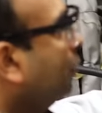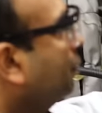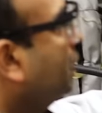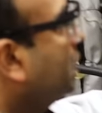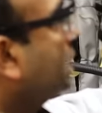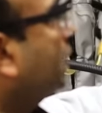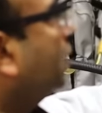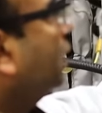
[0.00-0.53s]
Like
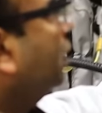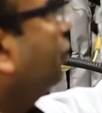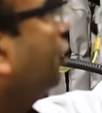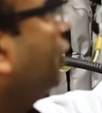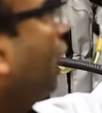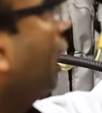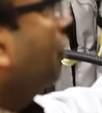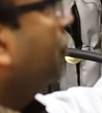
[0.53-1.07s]
basically
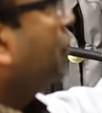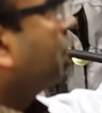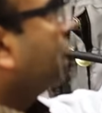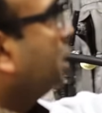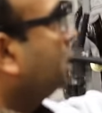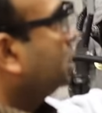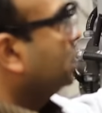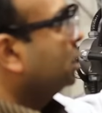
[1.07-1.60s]
we have a
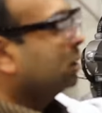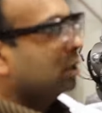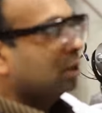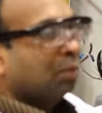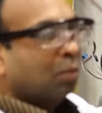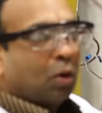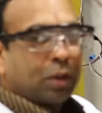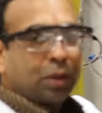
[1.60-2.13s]
pressure sensor
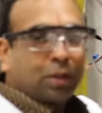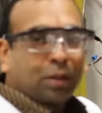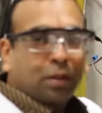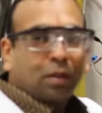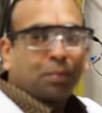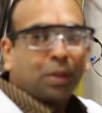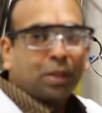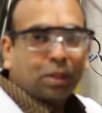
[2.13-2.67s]
monitoring
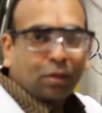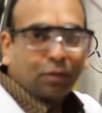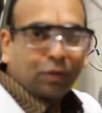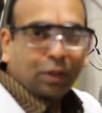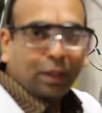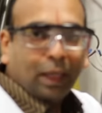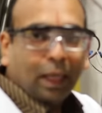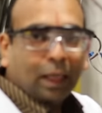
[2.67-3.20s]
the pressure of
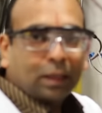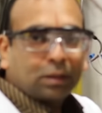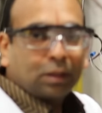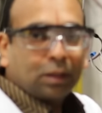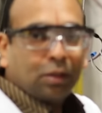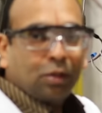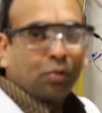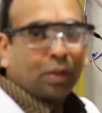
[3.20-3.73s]
the reactor,
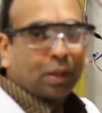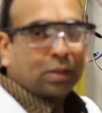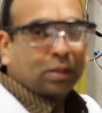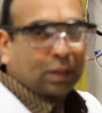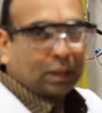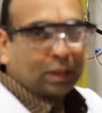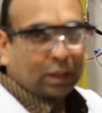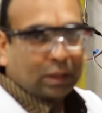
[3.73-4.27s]
and you can
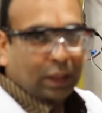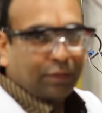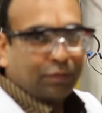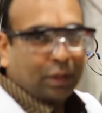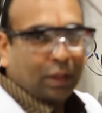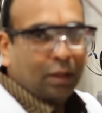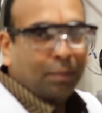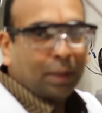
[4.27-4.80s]
set a
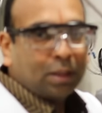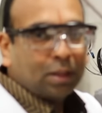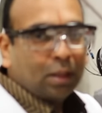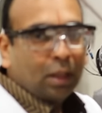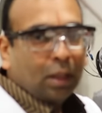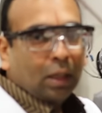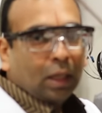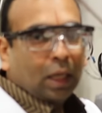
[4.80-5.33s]
safety limit,
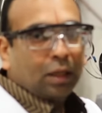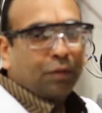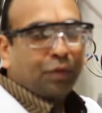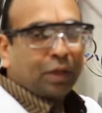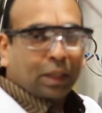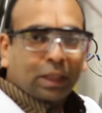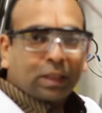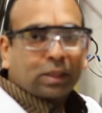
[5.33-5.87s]
and if
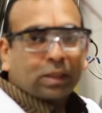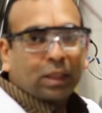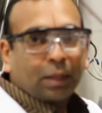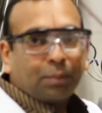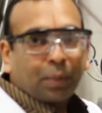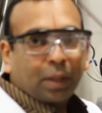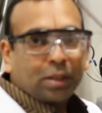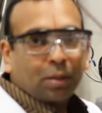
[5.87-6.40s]
it hits
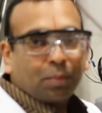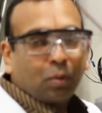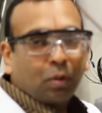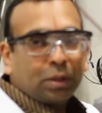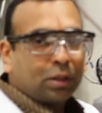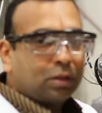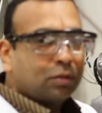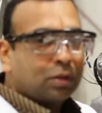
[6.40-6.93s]
that pressure
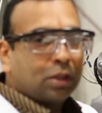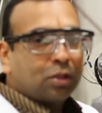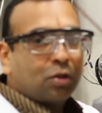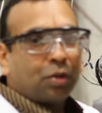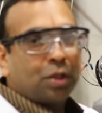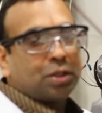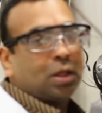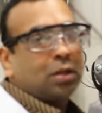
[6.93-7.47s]
point, it's, it's
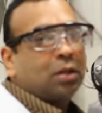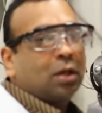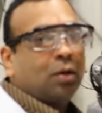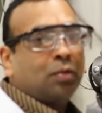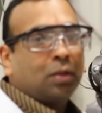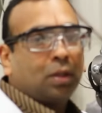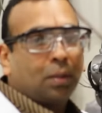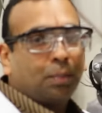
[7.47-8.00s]
going to shut down
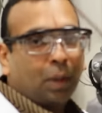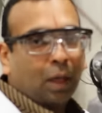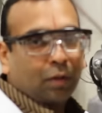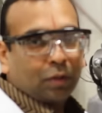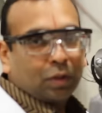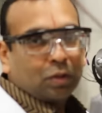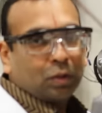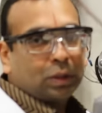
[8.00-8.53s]
the
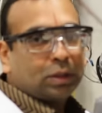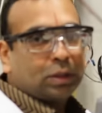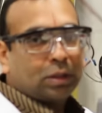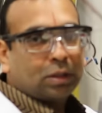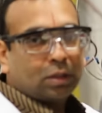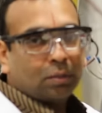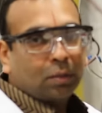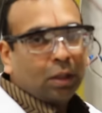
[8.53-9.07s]
power to the
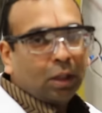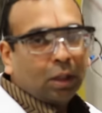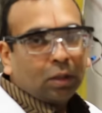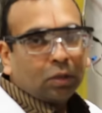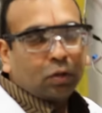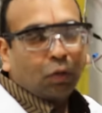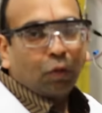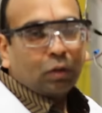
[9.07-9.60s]
system.
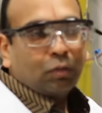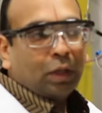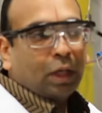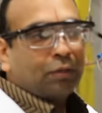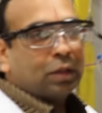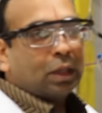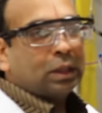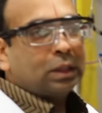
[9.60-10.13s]
So what we
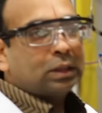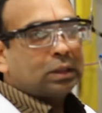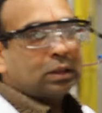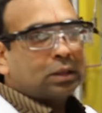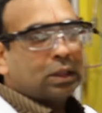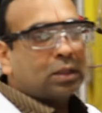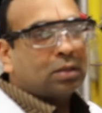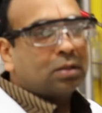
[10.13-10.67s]
have done is
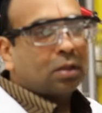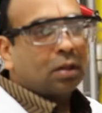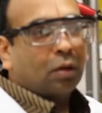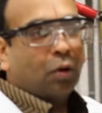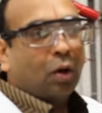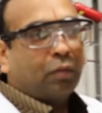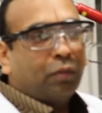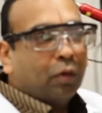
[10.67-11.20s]
just
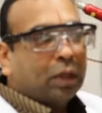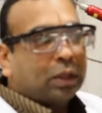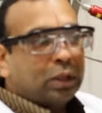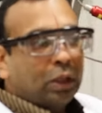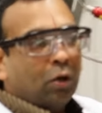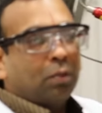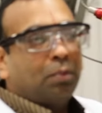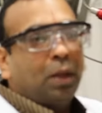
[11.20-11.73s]
not
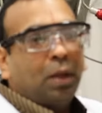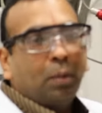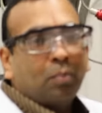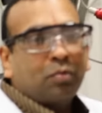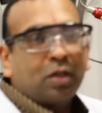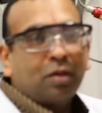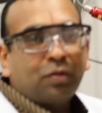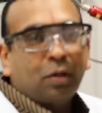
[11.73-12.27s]
focusing on minimum
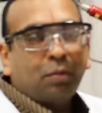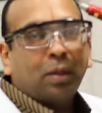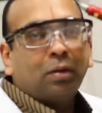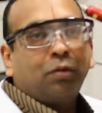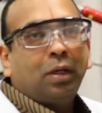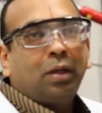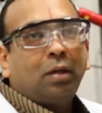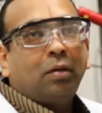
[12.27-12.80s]
safety, but
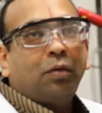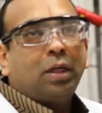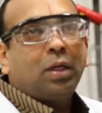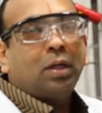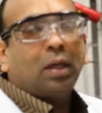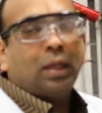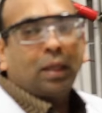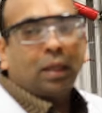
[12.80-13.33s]
we, we
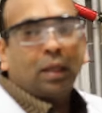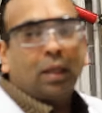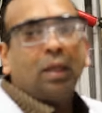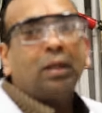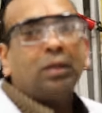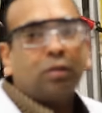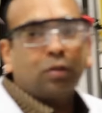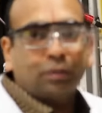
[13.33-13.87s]
did like a
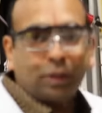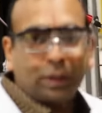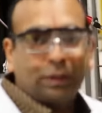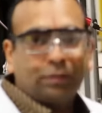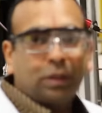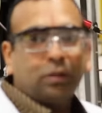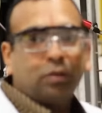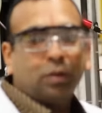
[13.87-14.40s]
layers of
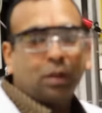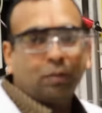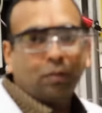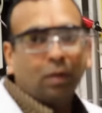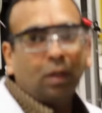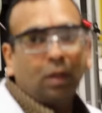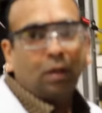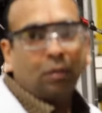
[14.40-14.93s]
safety so that
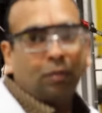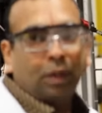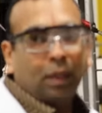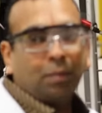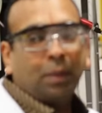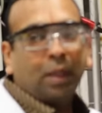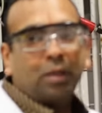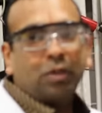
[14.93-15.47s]
we
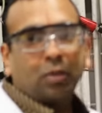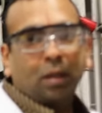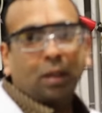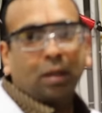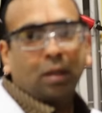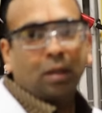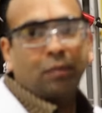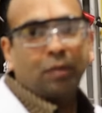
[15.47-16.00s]
can make sure
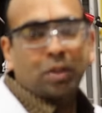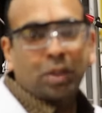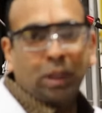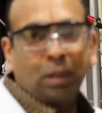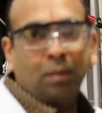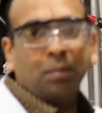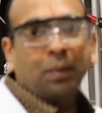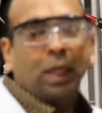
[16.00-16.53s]
like our
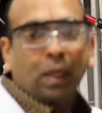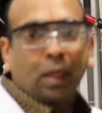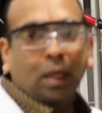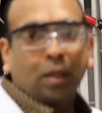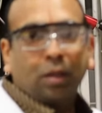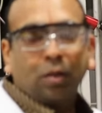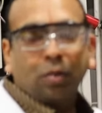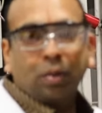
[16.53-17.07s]
team
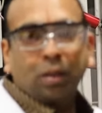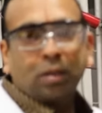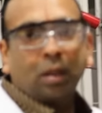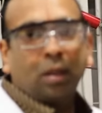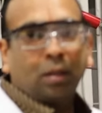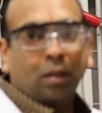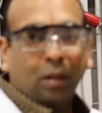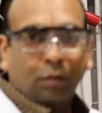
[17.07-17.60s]
and the unit
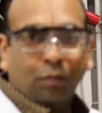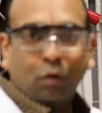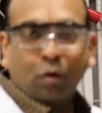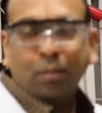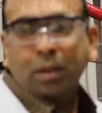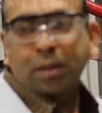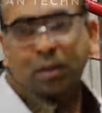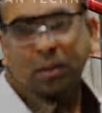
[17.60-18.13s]
and the
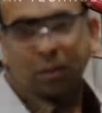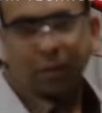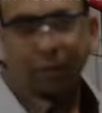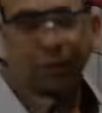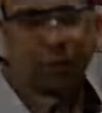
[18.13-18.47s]
environment is safe.